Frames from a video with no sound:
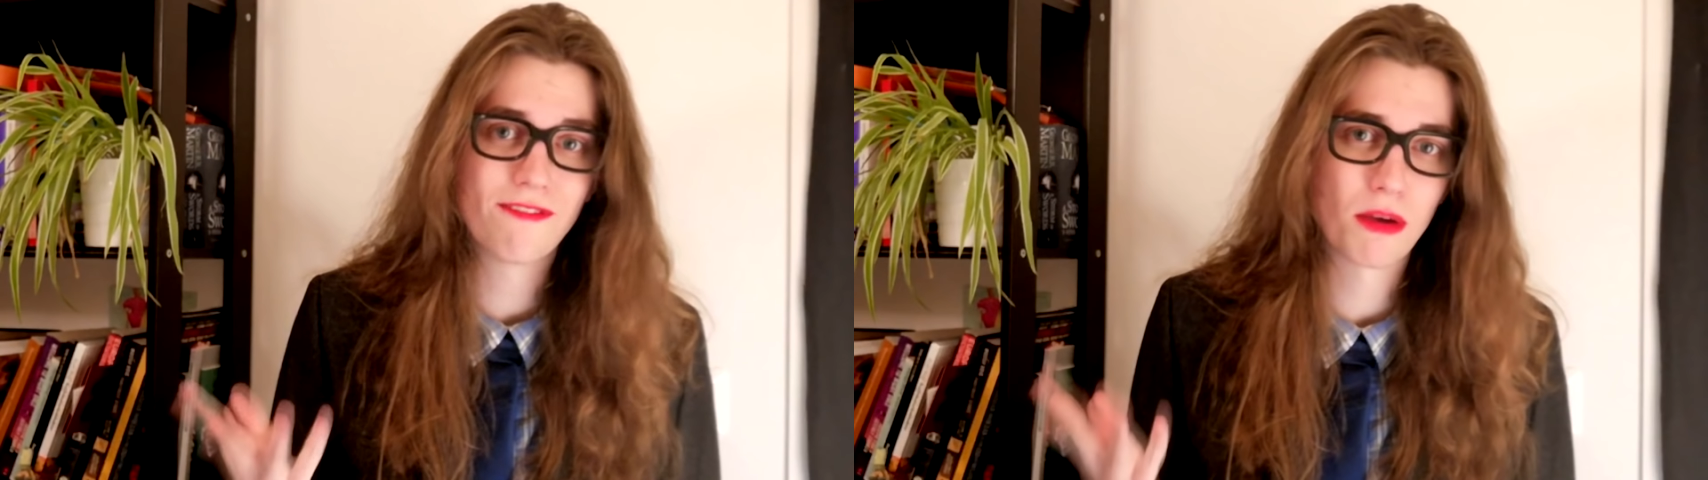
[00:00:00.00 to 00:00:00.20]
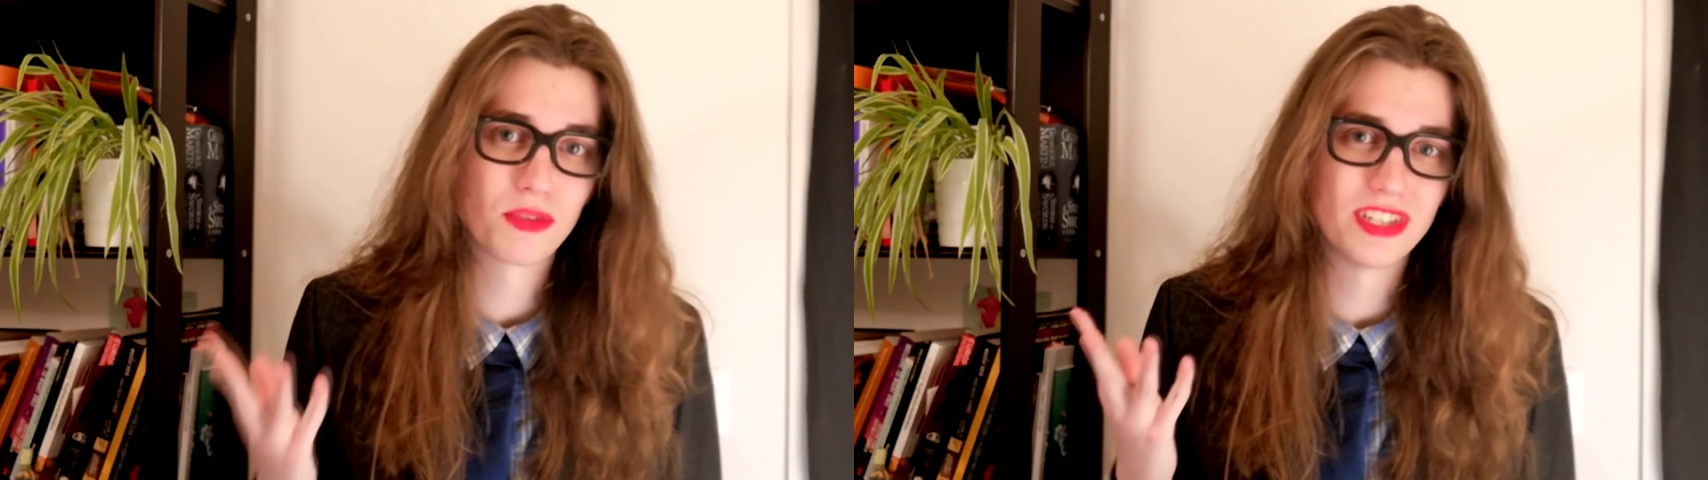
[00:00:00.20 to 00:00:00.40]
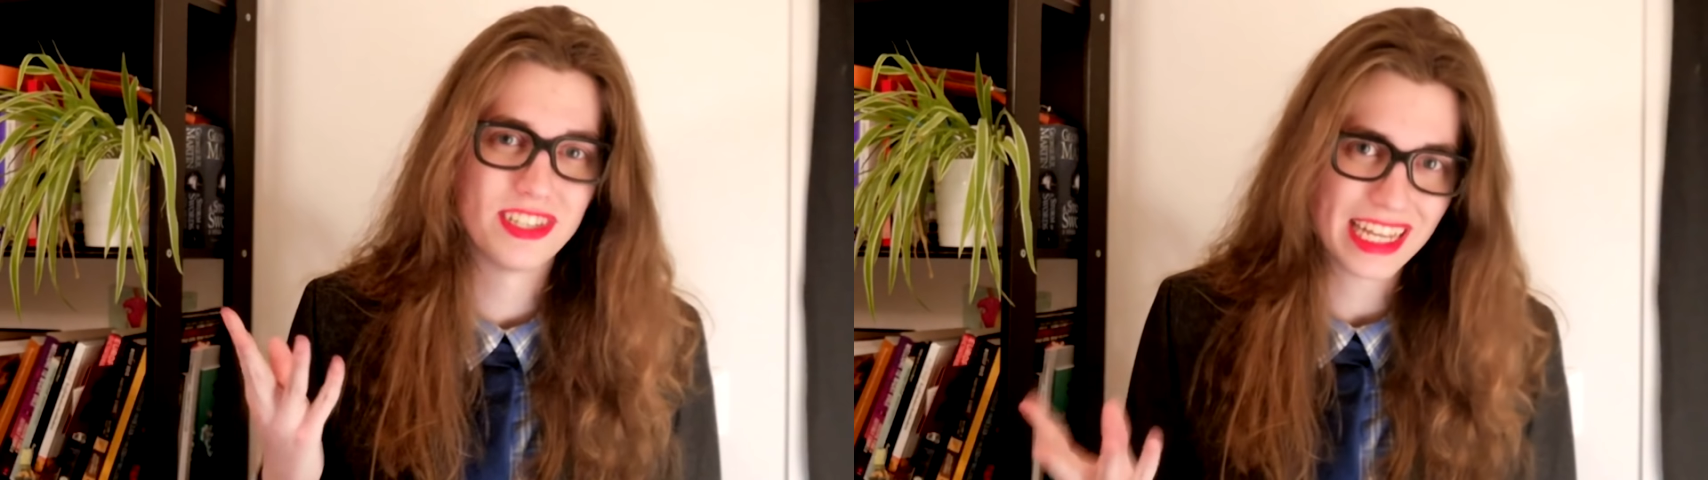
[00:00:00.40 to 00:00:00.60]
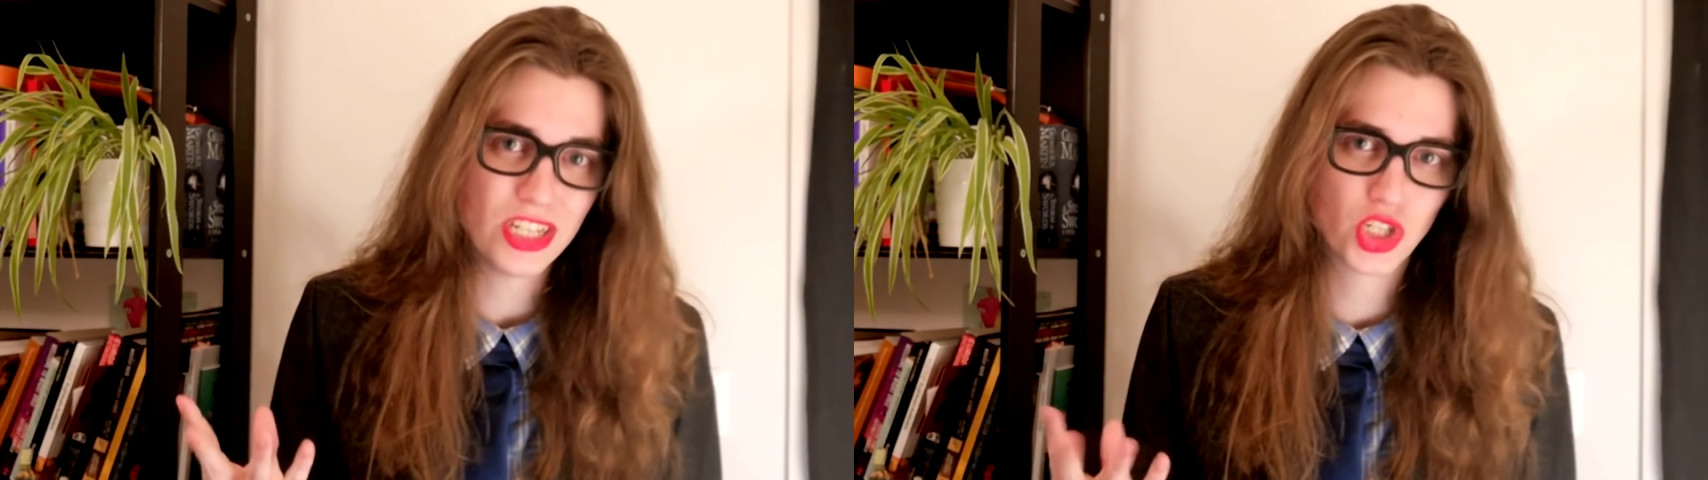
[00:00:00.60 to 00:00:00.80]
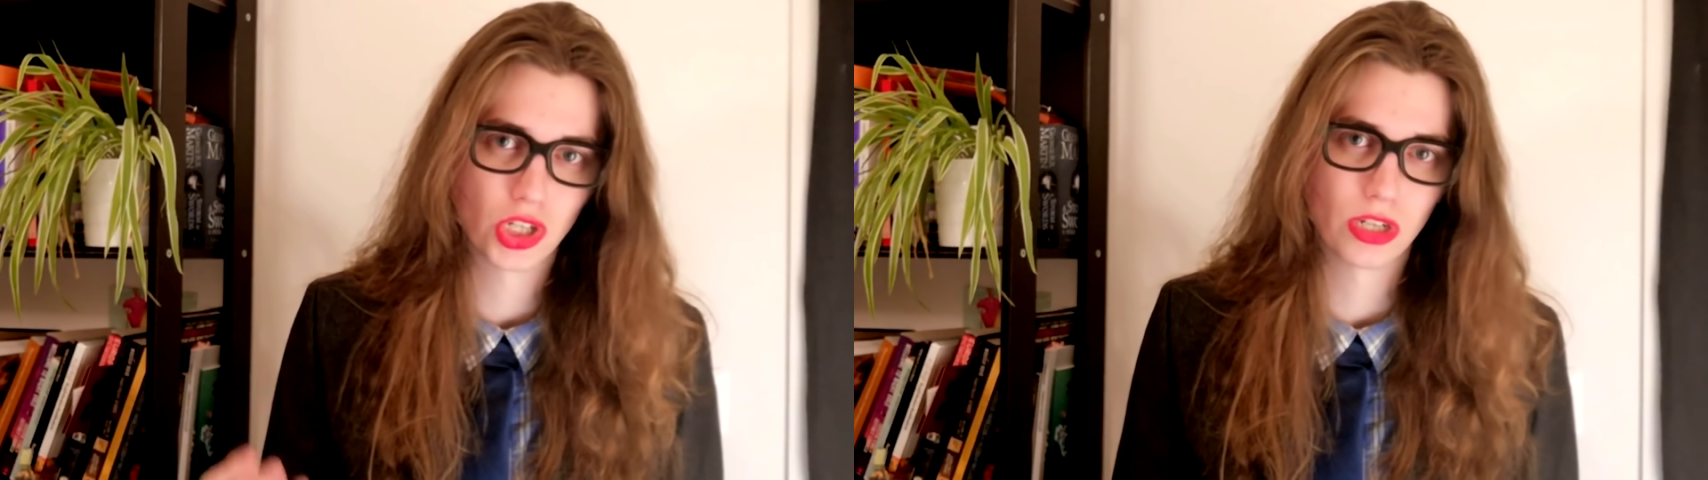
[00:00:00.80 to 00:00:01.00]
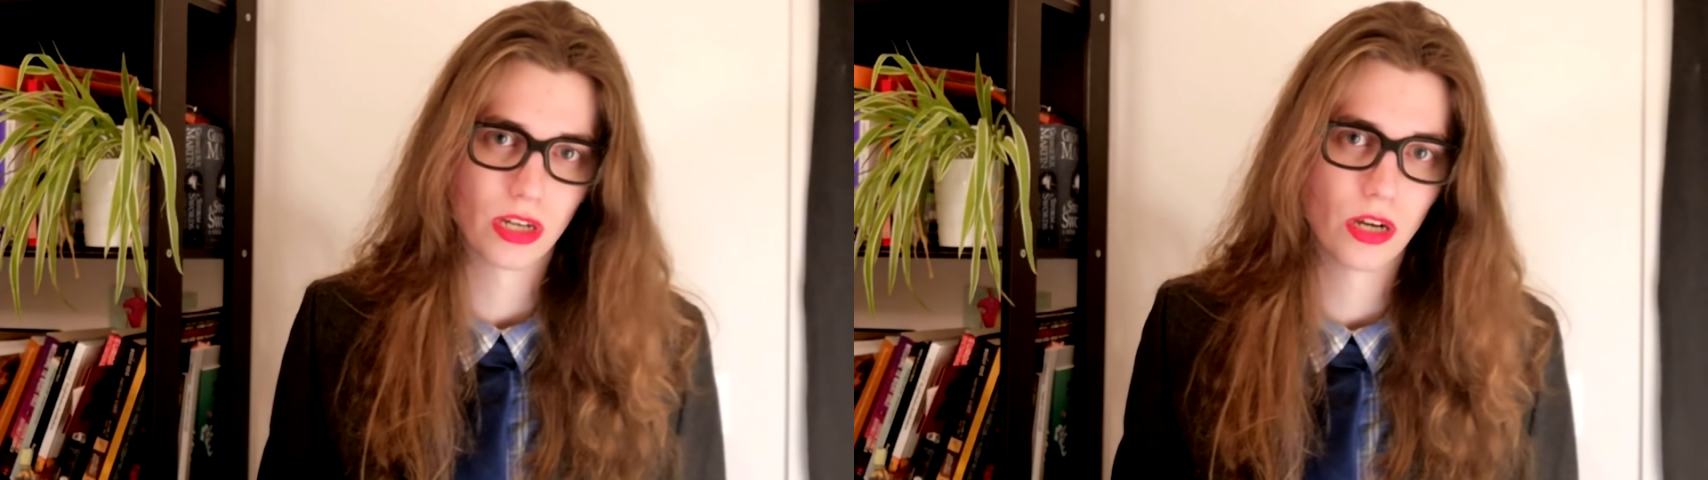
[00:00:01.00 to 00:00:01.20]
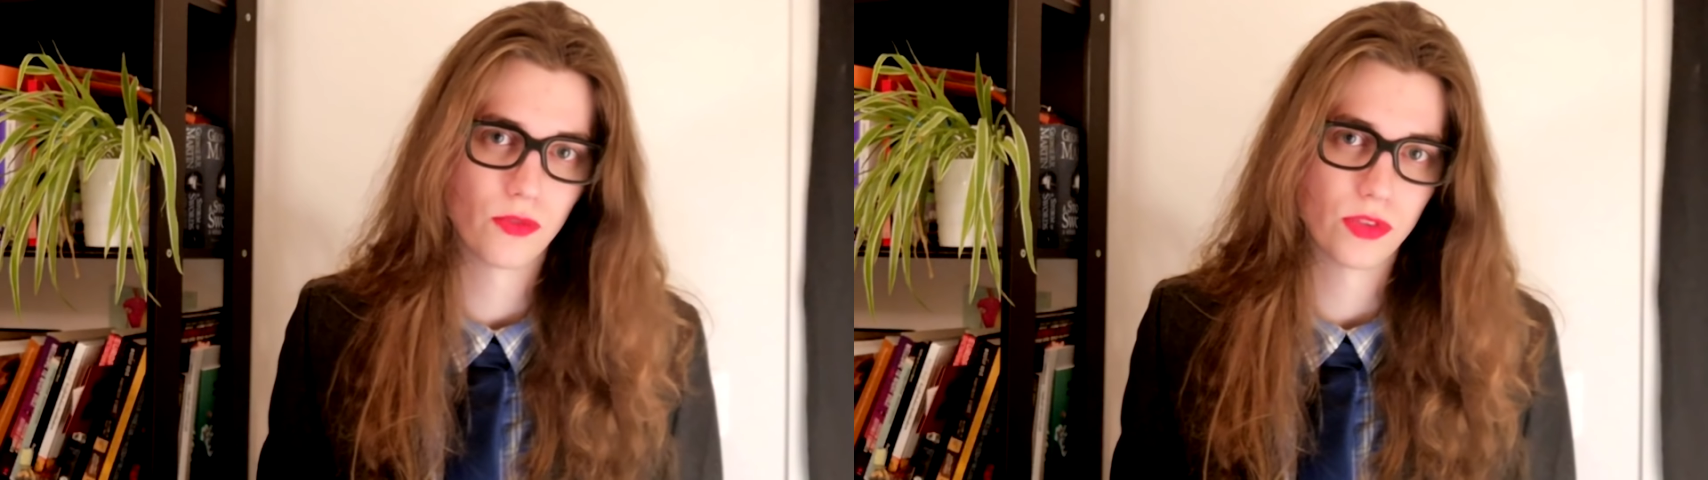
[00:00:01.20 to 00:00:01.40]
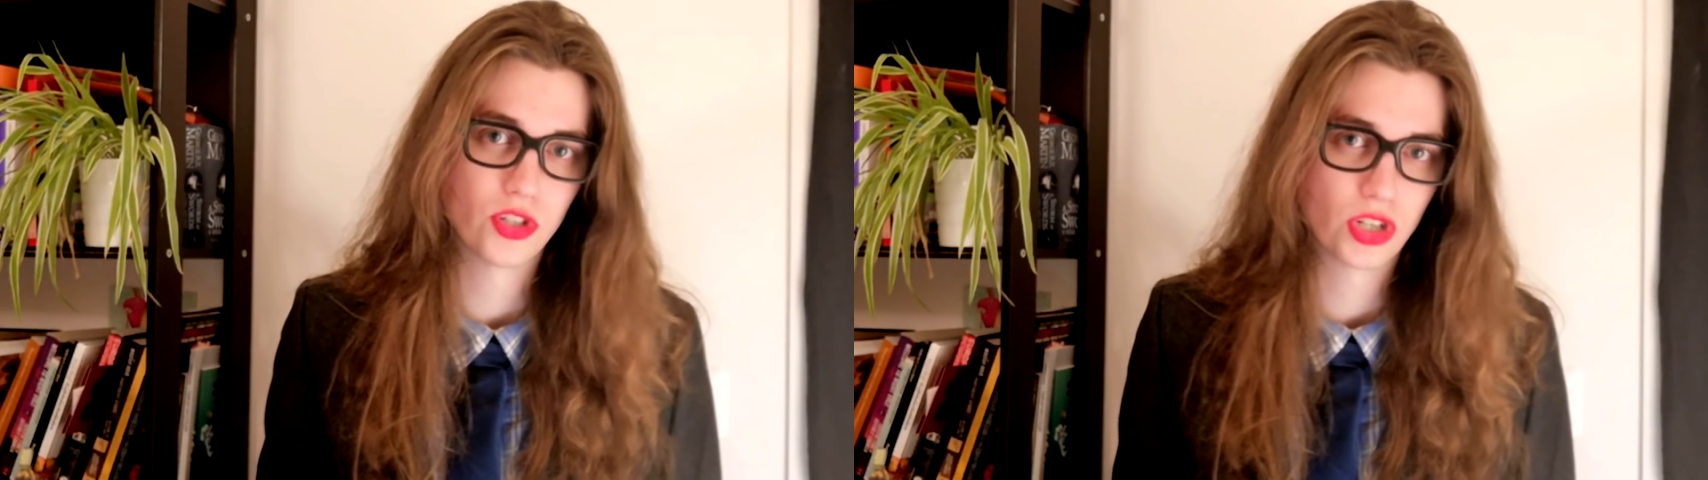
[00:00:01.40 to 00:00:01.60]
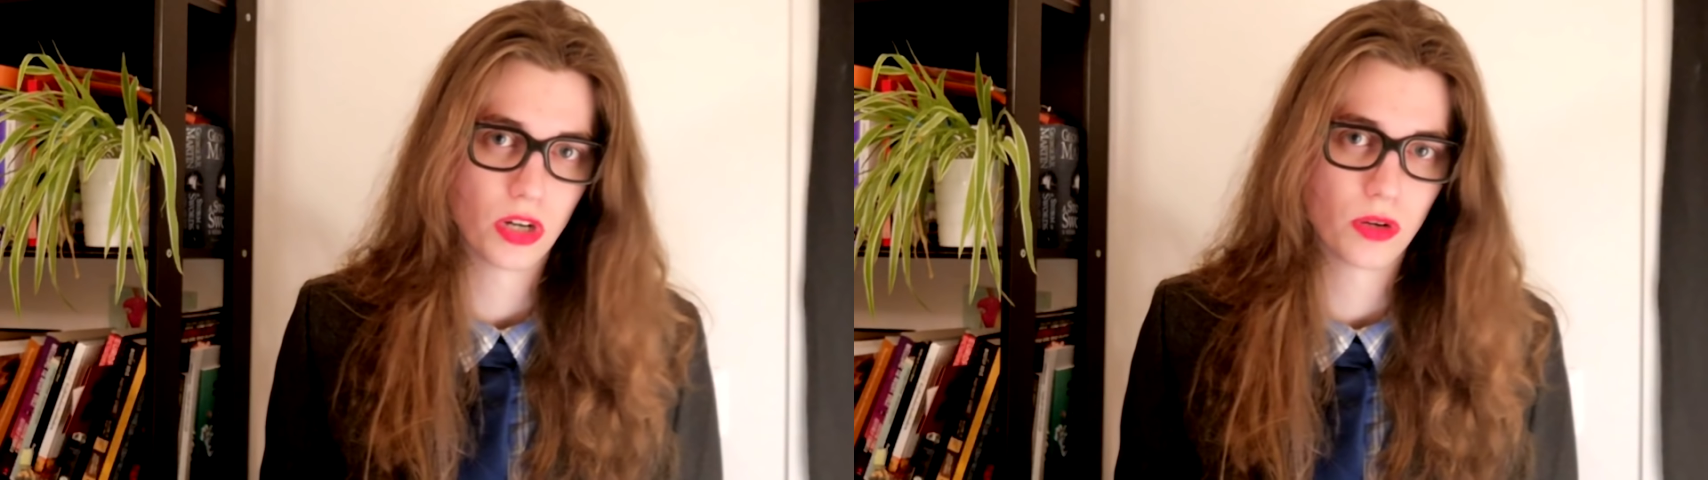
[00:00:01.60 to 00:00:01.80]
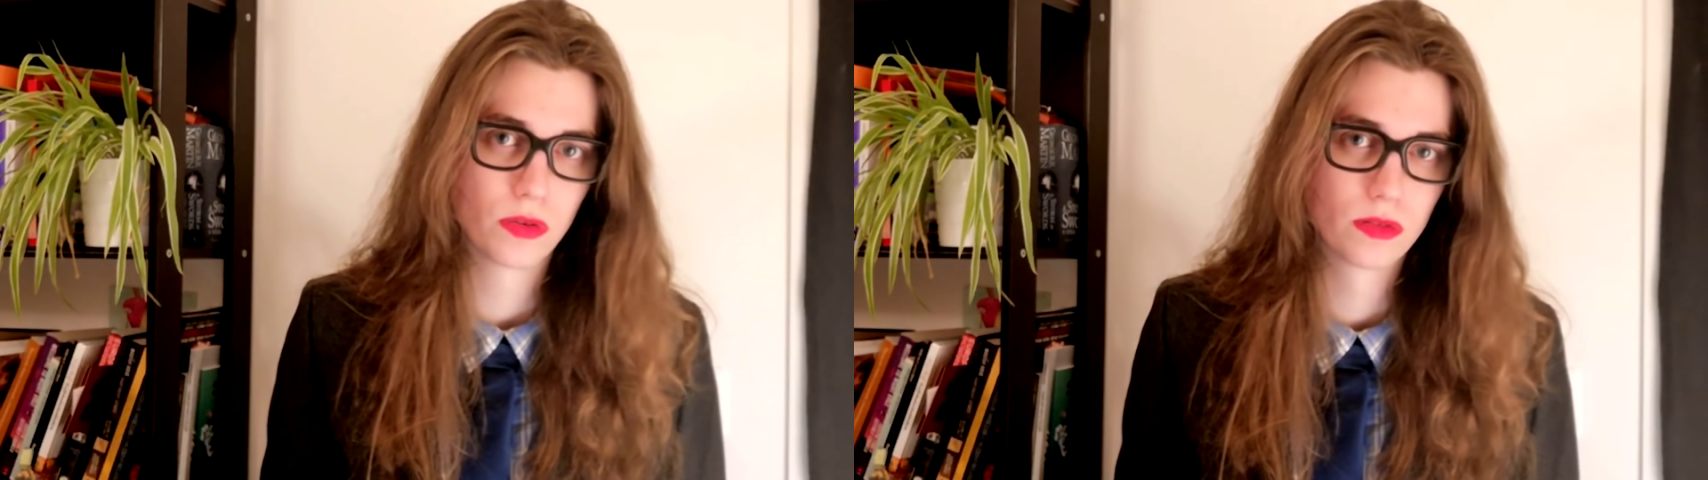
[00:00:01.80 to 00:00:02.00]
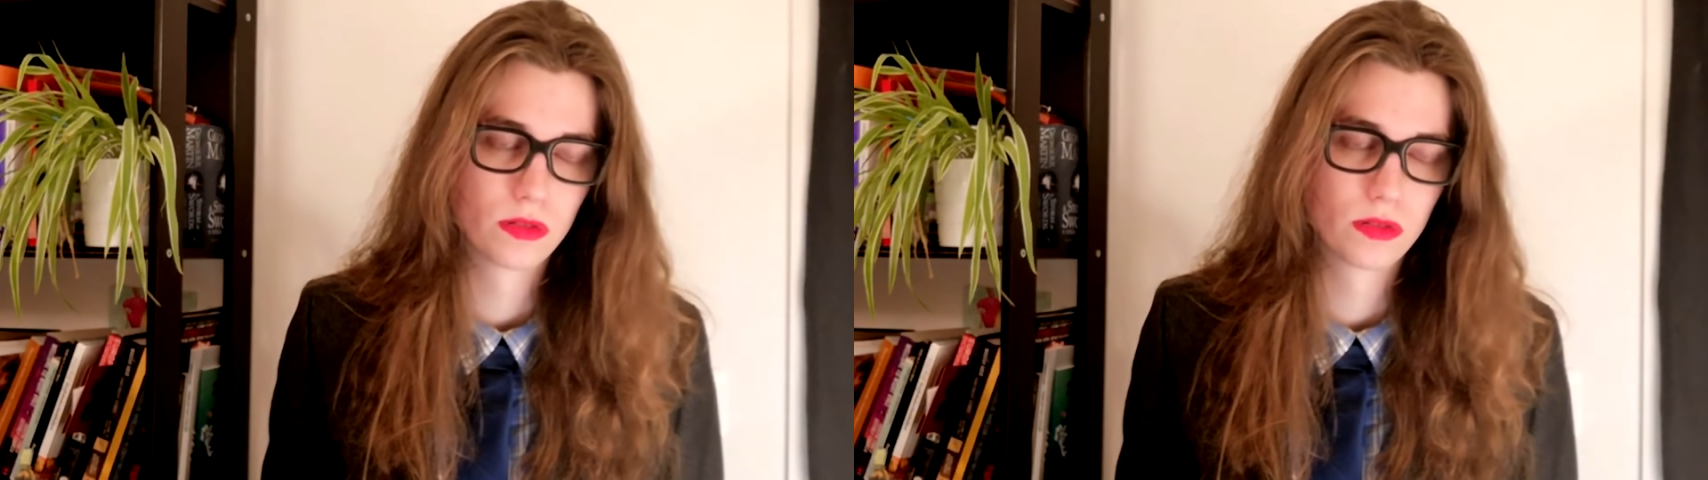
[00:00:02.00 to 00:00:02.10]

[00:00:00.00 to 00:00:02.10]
foundation of the show.